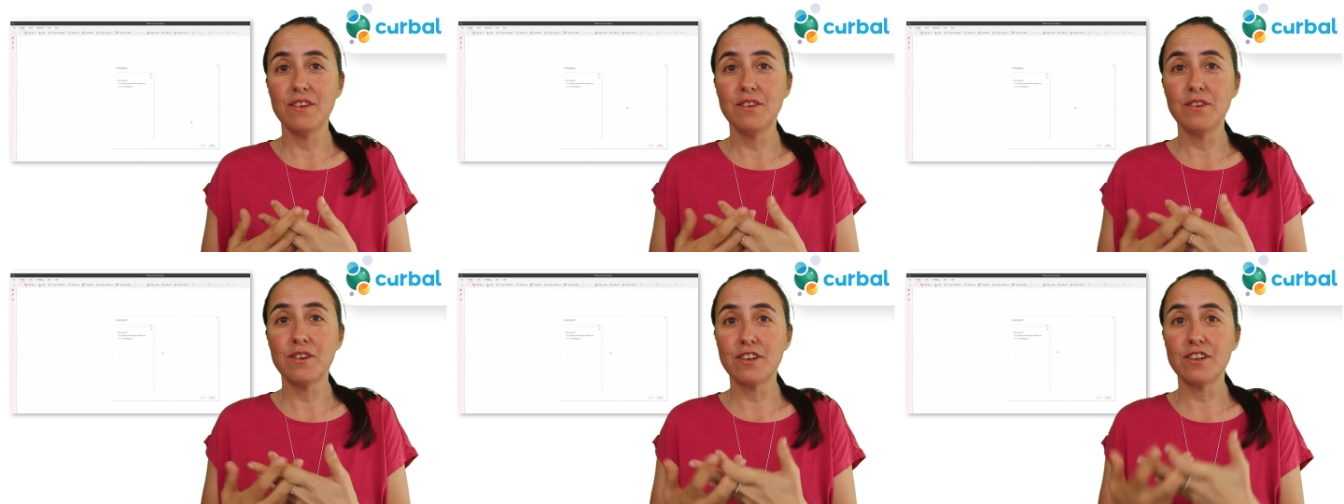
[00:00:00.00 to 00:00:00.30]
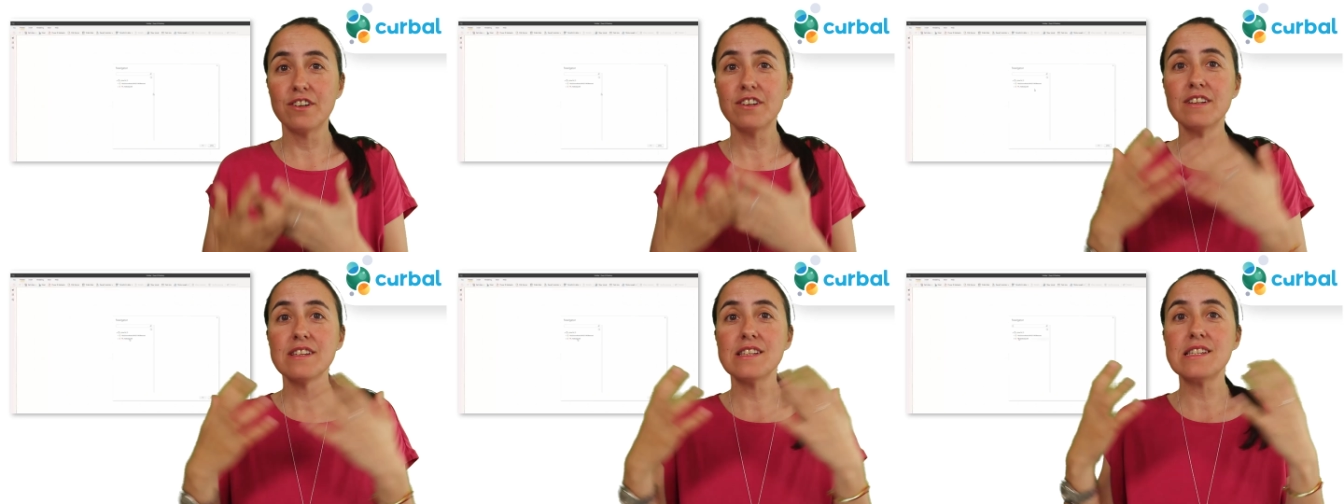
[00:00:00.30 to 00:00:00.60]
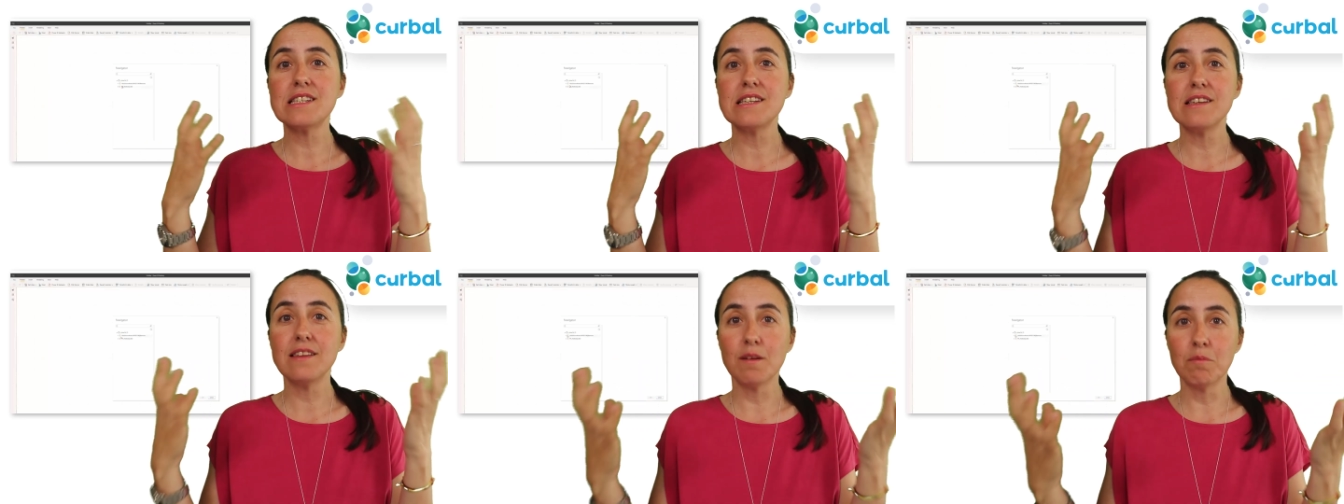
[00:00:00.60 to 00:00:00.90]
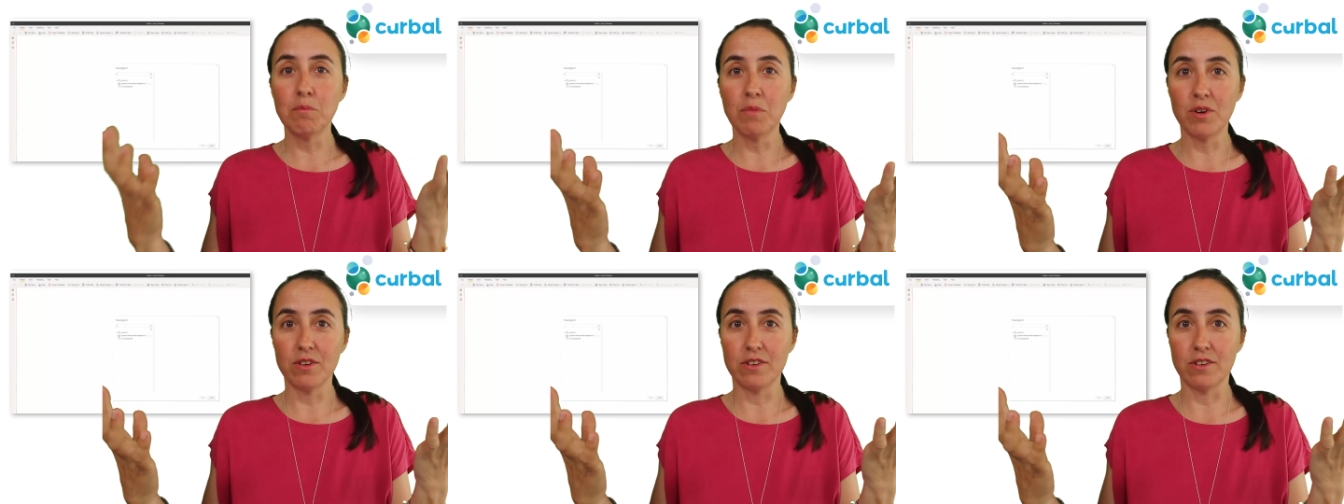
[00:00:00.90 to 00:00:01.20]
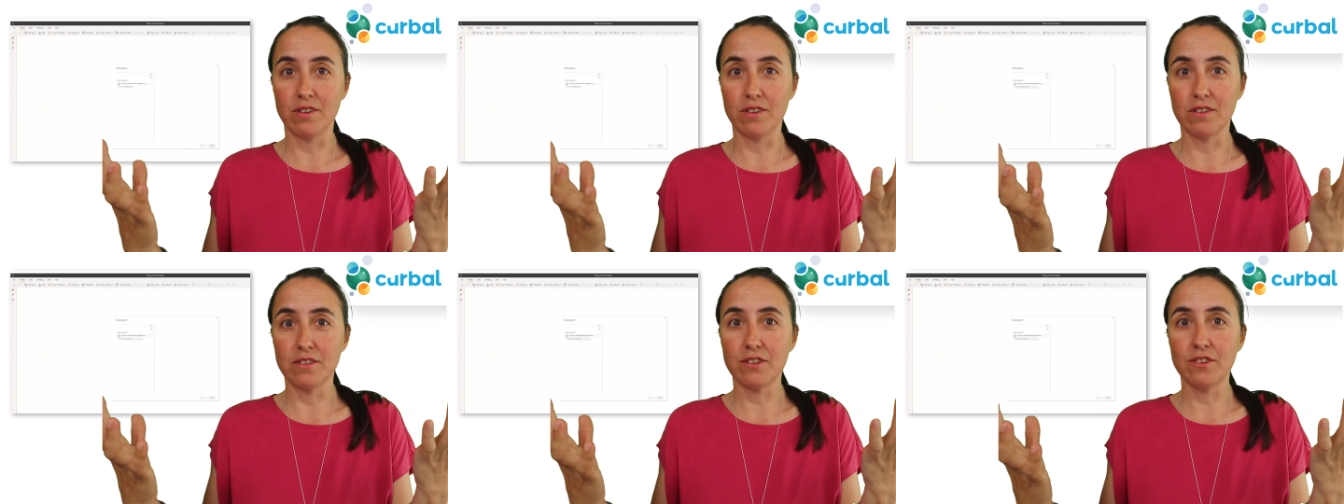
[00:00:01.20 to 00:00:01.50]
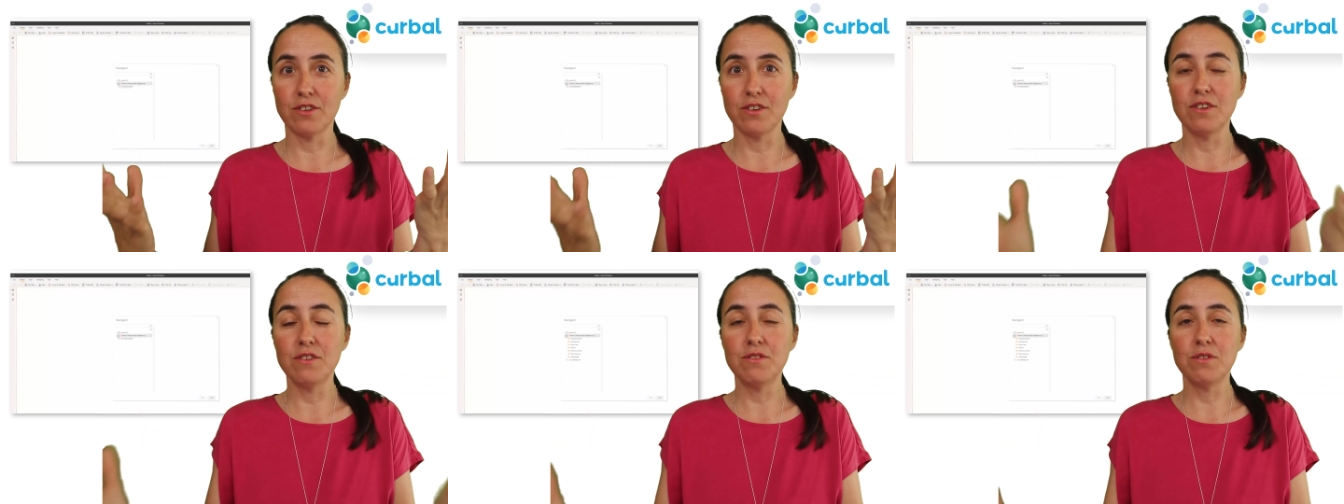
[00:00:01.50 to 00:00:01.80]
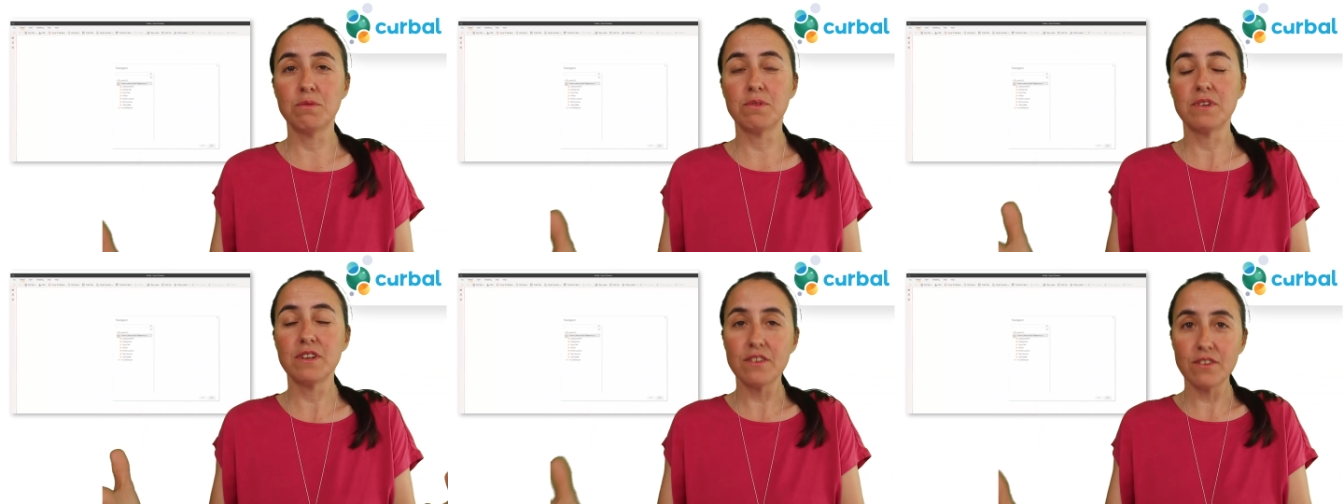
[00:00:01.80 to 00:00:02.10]
You couldn't see the model, so if
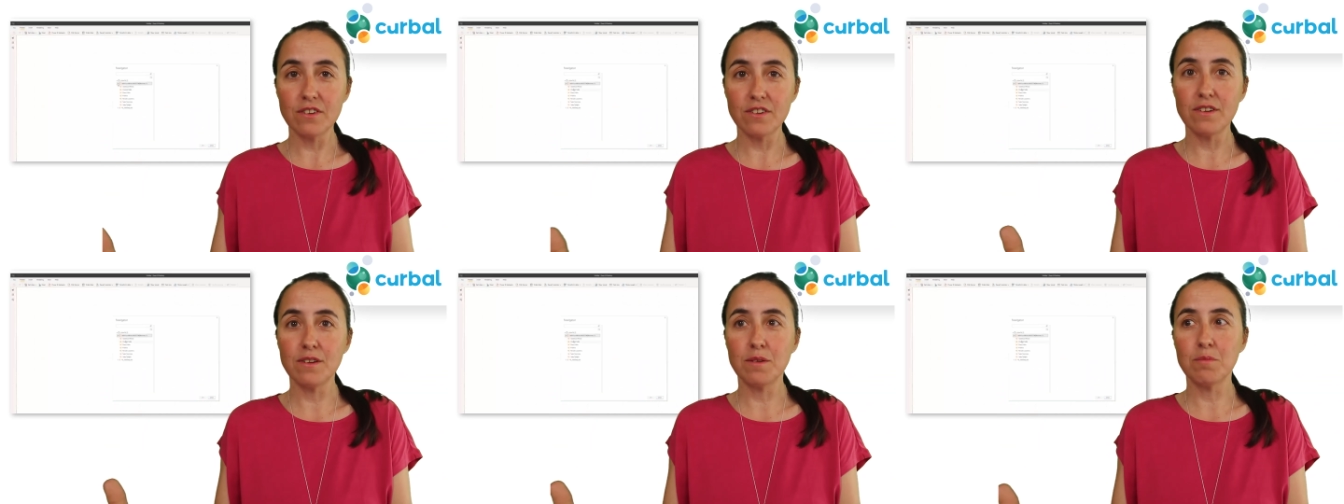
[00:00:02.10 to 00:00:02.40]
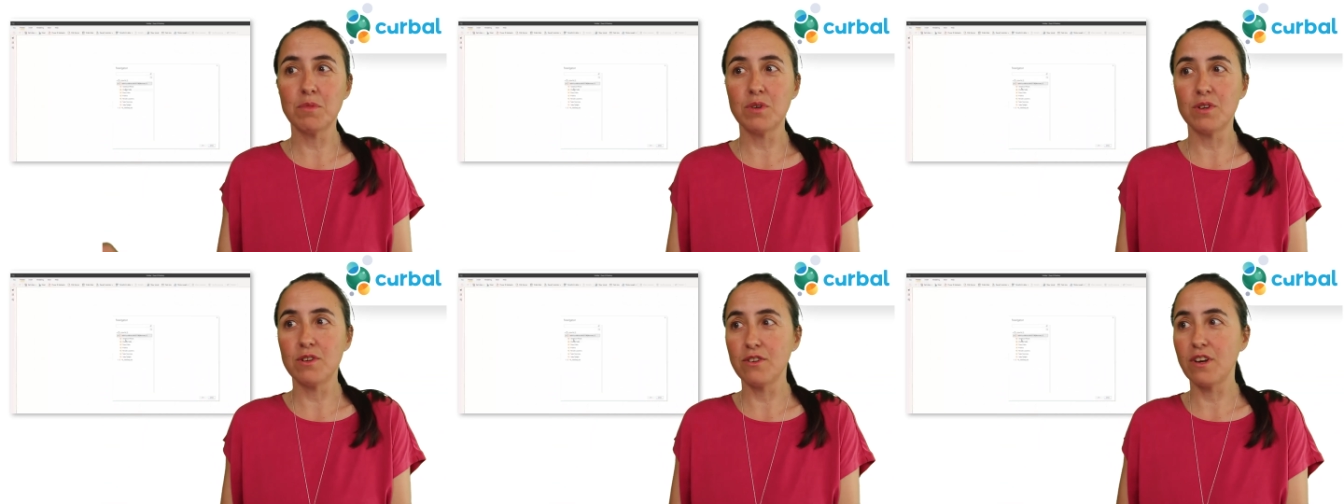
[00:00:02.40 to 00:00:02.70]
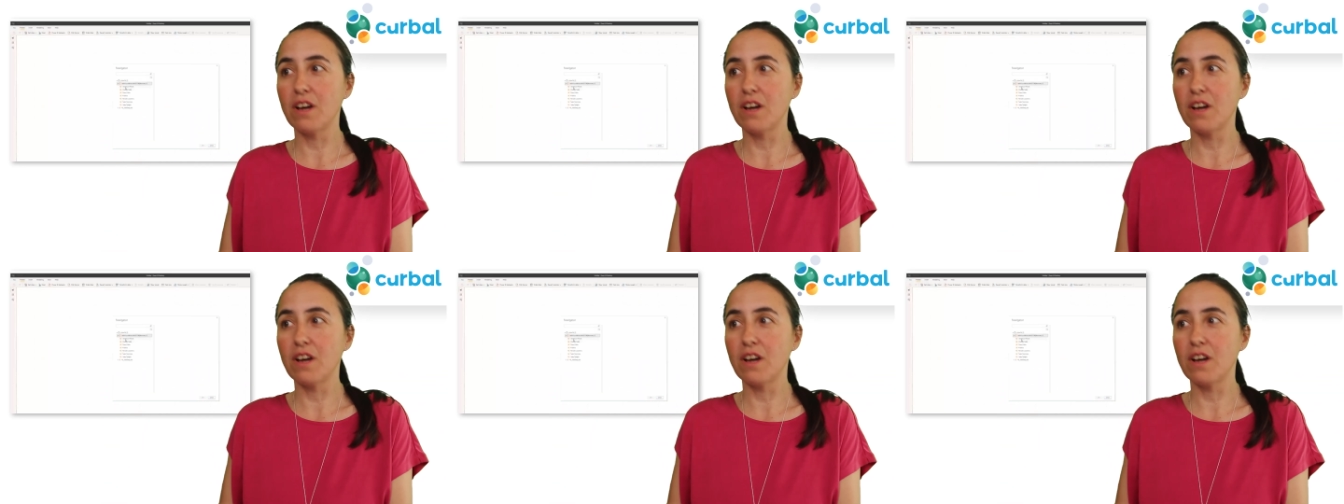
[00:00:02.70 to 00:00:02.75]
you wanted to see the model,